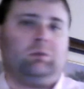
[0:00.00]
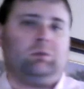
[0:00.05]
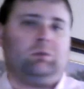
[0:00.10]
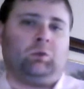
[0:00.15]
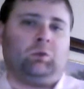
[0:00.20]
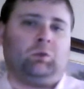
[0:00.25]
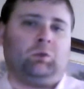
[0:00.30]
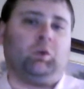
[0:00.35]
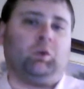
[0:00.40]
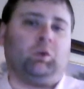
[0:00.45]

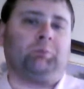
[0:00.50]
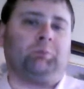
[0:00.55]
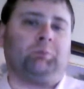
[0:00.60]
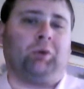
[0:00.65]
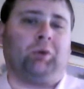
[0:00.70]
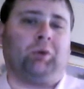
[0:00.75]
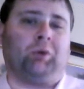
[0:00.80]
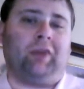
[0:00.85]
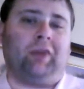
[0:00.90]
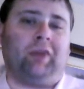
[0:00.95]
with one
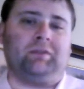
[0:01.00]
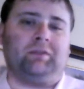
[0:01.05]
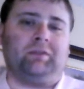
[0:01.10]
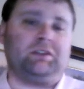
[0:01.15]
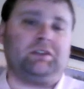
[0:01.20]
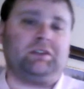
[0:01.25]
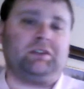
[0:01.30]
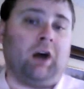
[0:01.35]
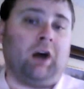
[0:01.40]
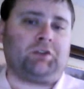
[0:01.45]
breath of
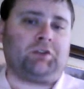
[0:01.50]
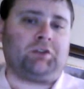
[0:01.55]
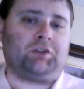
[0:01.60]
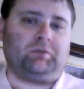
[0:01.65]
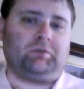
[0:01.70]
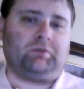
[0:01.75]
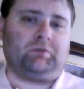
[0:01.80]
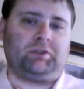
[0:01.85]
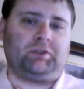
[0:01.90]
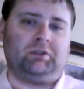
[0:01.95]
his
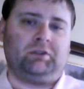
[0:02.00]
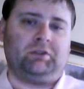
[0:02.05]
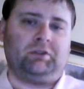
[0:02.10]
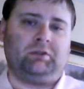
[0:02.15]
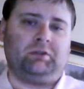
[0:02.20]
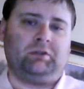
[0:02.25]
nostrils,